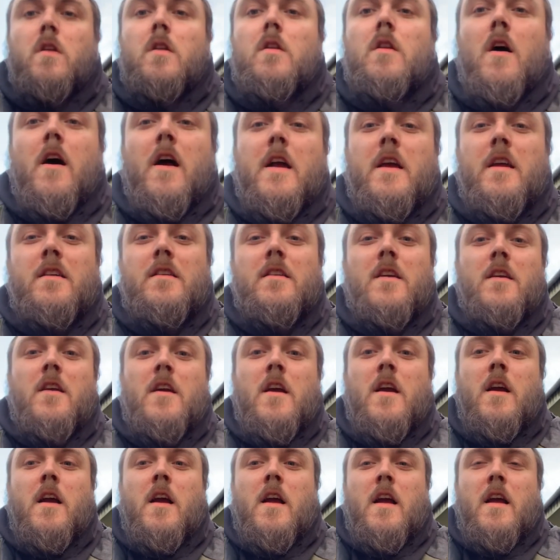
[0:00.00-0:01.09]
Like,
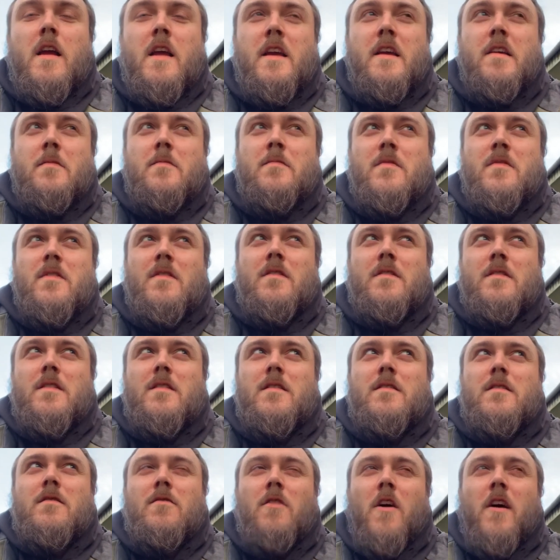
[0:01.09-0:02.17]
it,
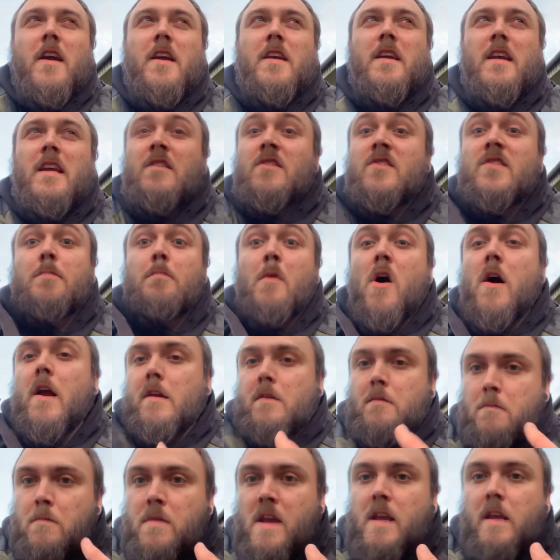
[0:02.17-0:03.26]
like,
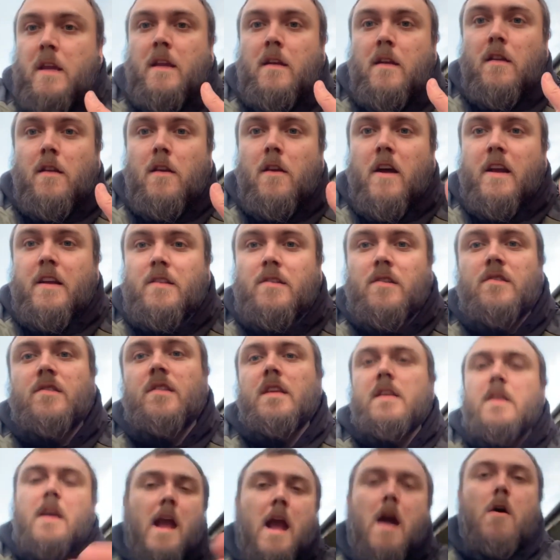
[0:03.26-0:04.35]
inspired me, like, to
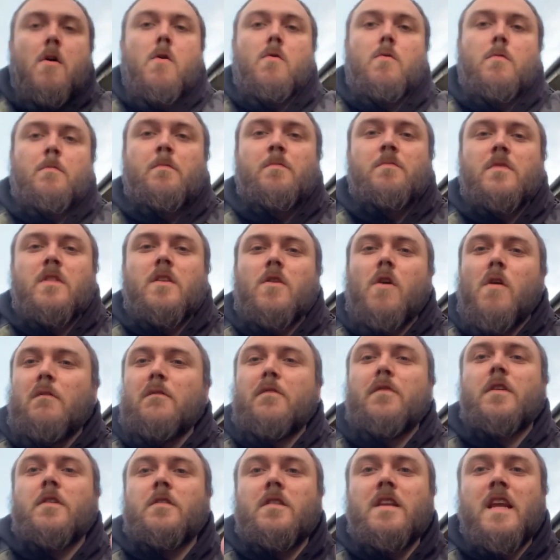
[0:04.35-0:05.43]
see how
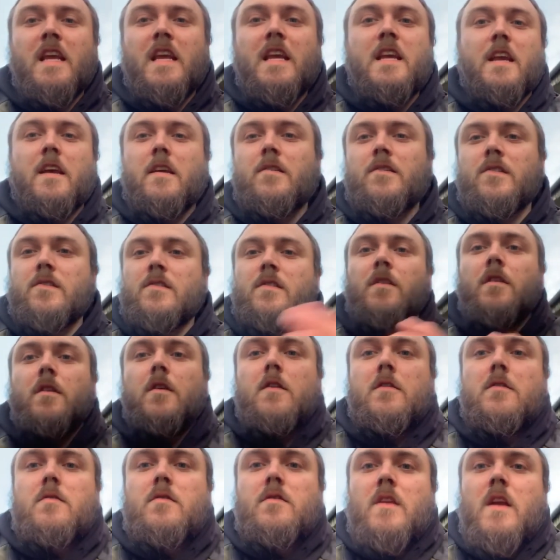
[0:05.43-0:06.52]
confident he is
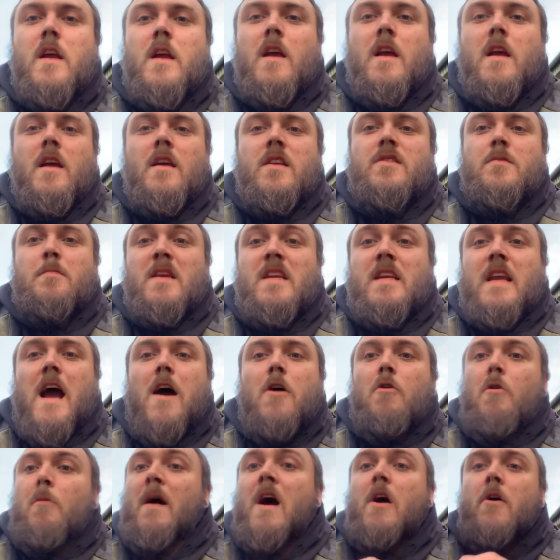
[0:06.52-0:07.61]
to speak
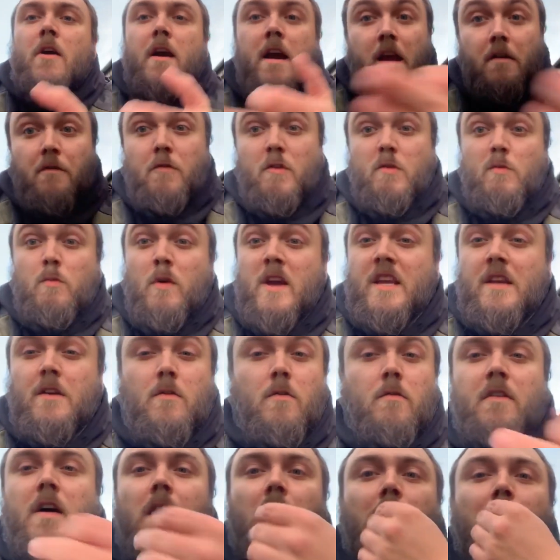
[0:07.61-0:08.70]
out about it every week
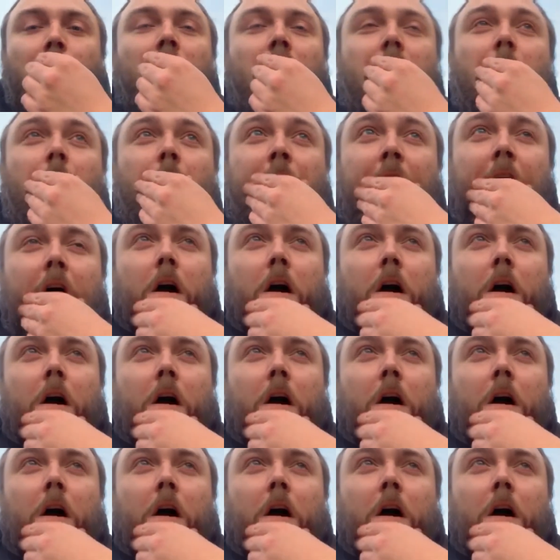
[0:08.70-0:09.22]
without fail.